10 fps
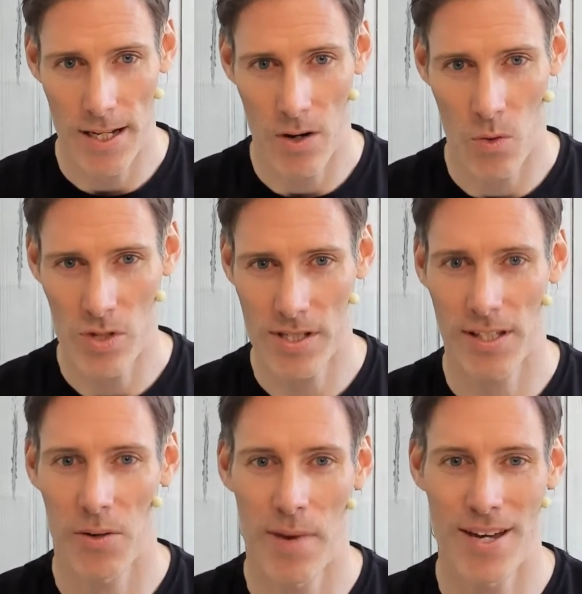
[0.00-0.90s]
I want
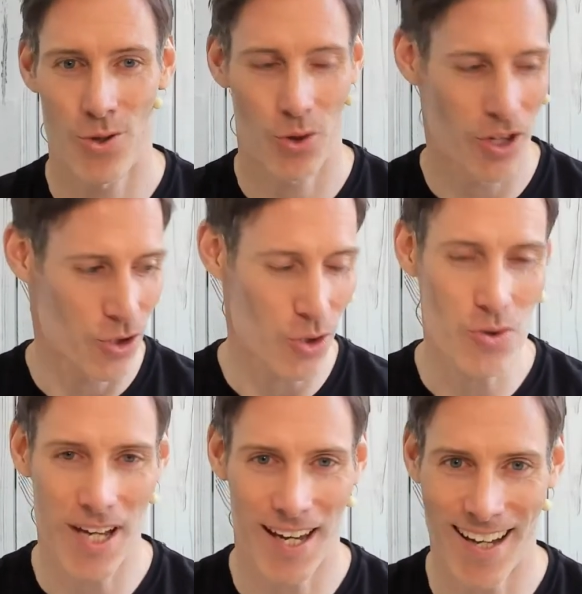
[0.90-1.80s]
to make sure that you do
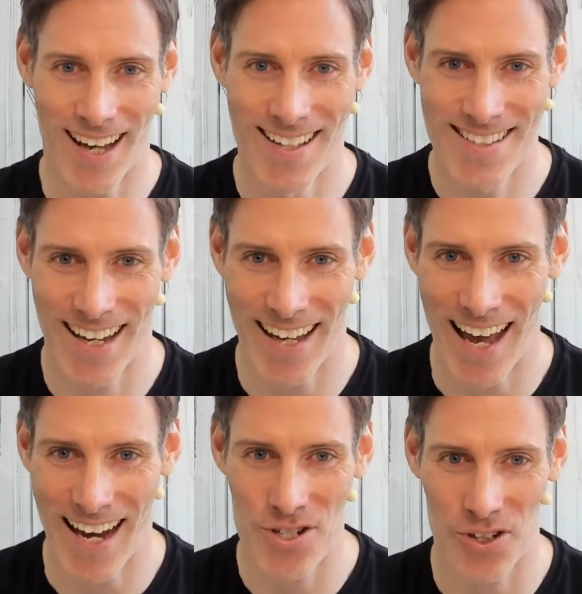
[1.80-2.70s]
take
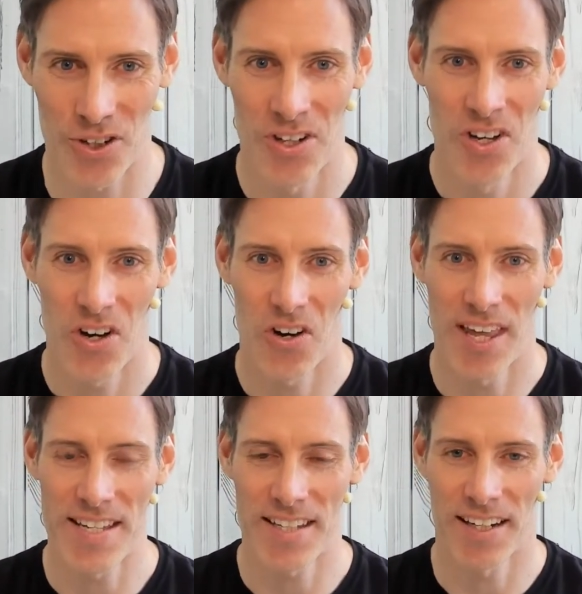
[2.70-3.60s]
action on
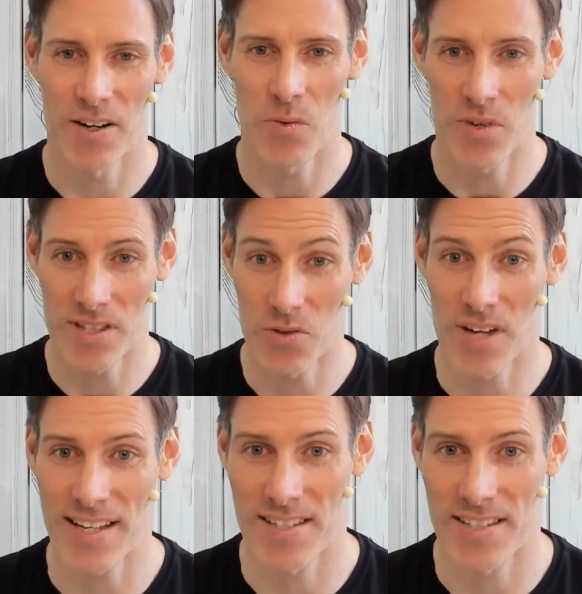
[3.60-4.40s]
this, and we do get